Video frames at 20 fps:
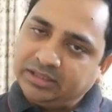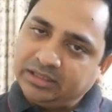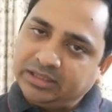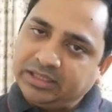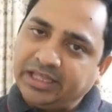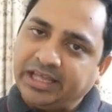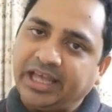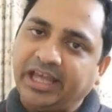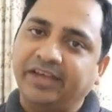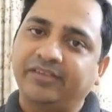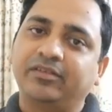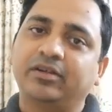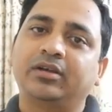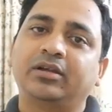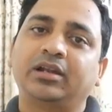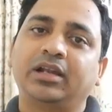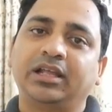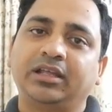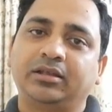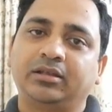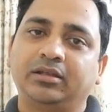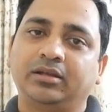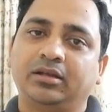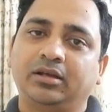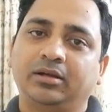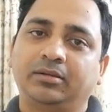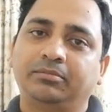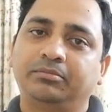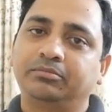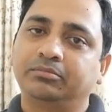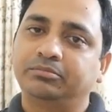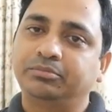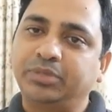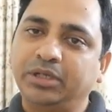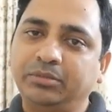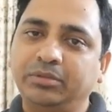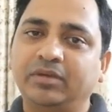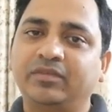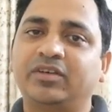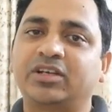They have a
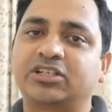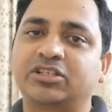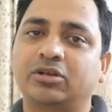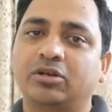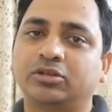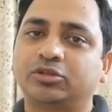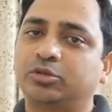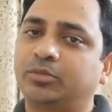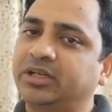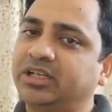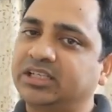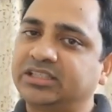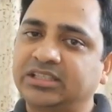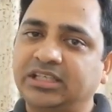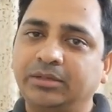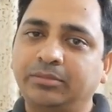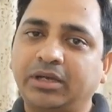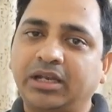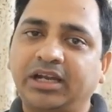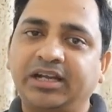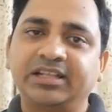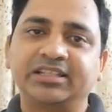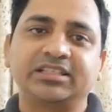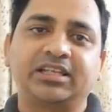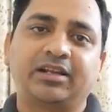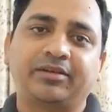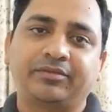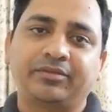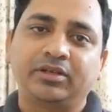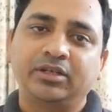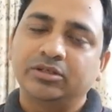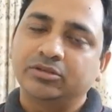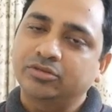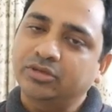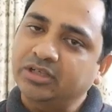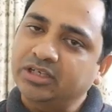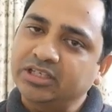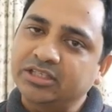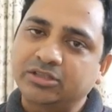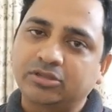premium version also, but SchemaLite is enough. So
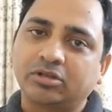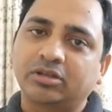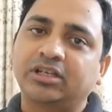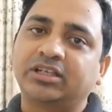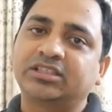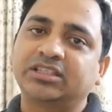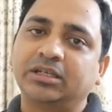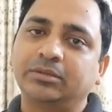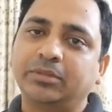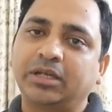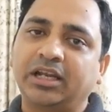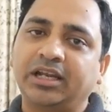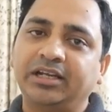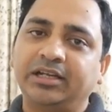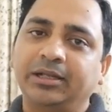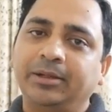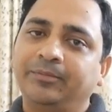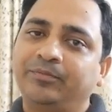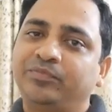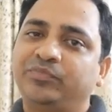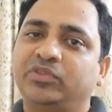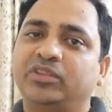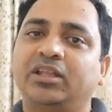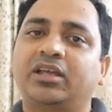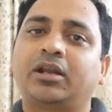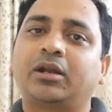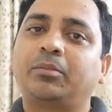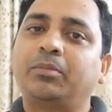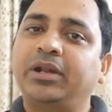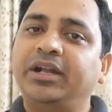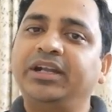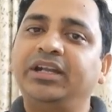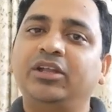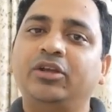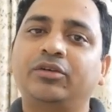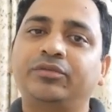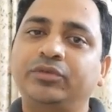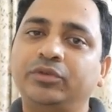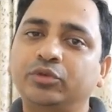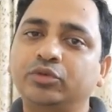you can install that SchemaLite. There are plenty
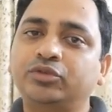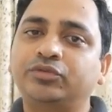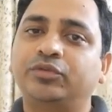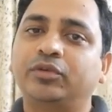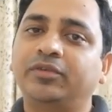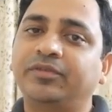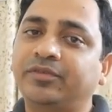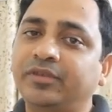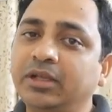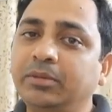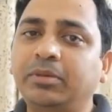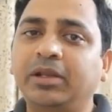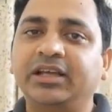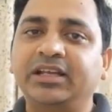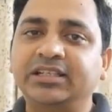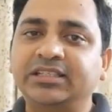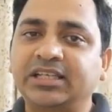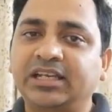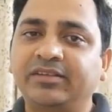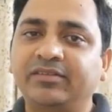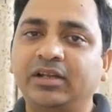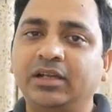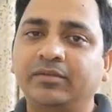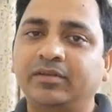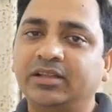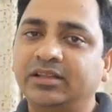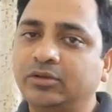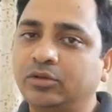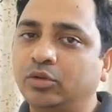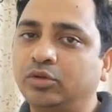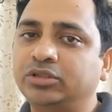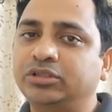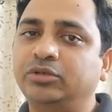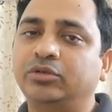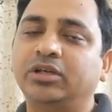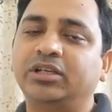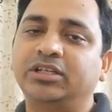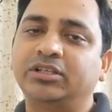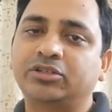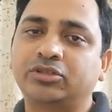of useful free plugins are available. Those you
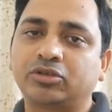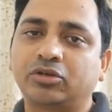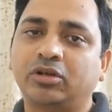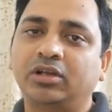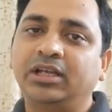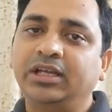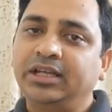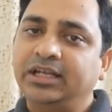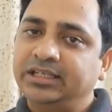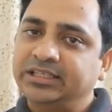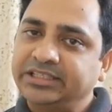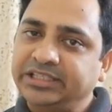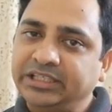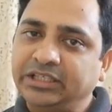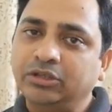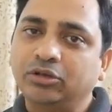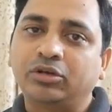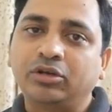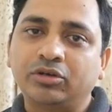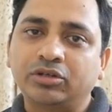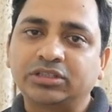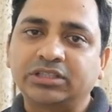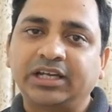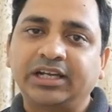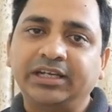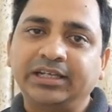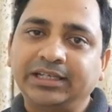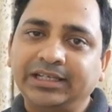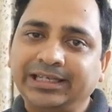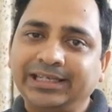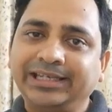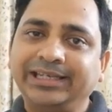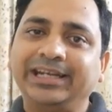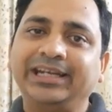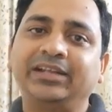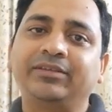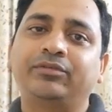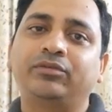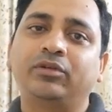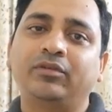can install, secure your site,
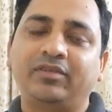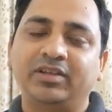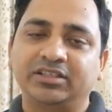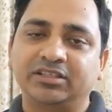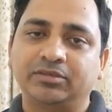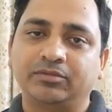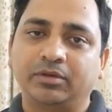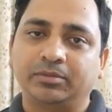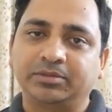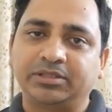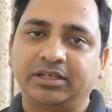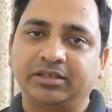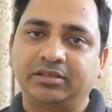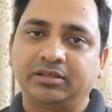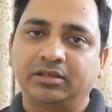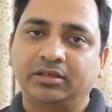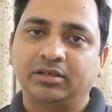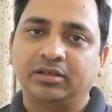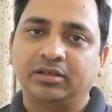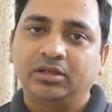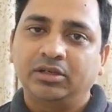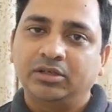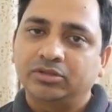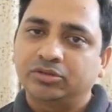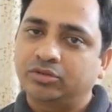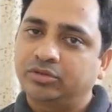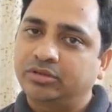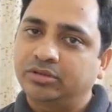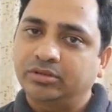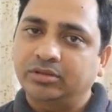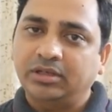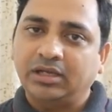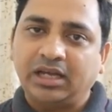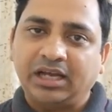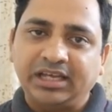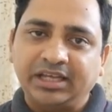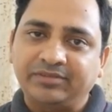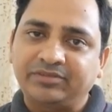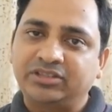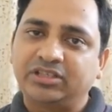create a full-fledged website. So
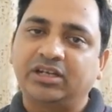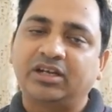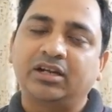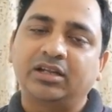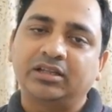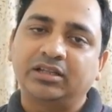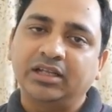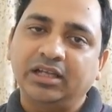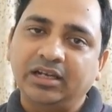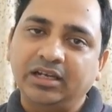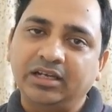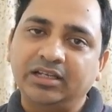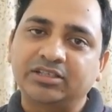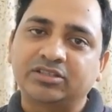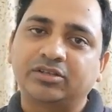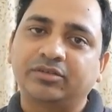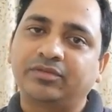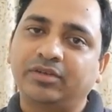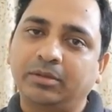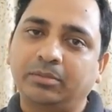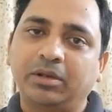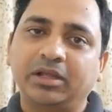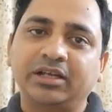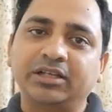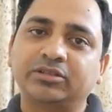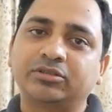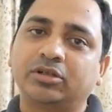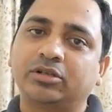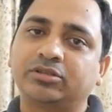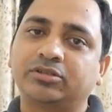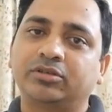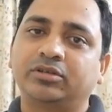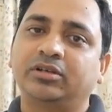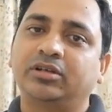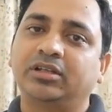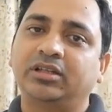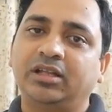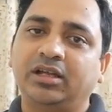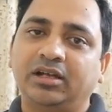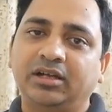I have shared the list of free plugins also
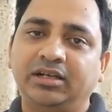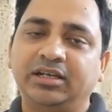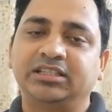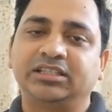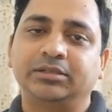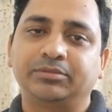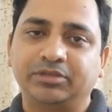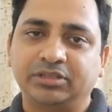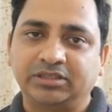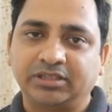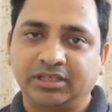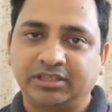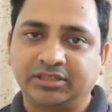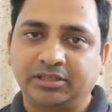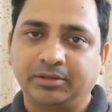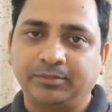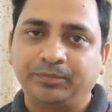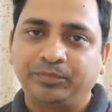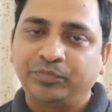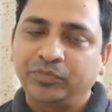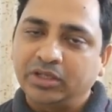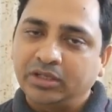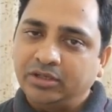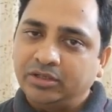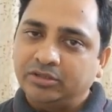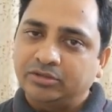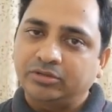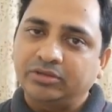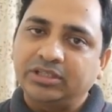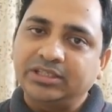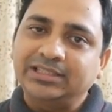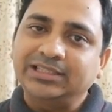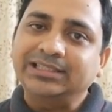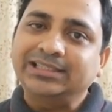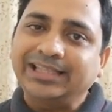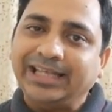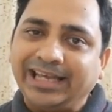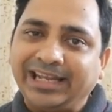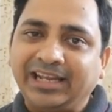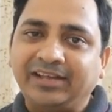in the description section. So this
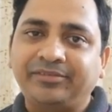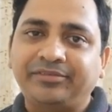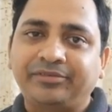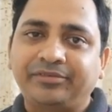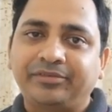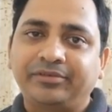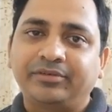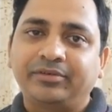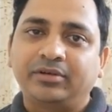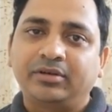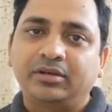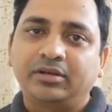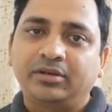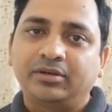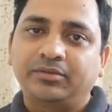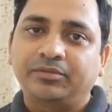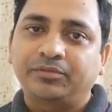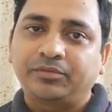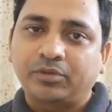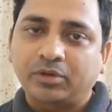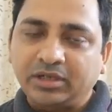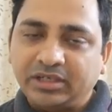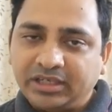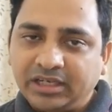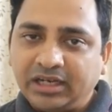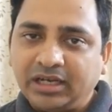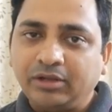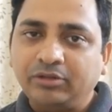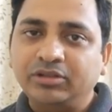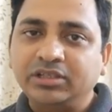is enough for till now.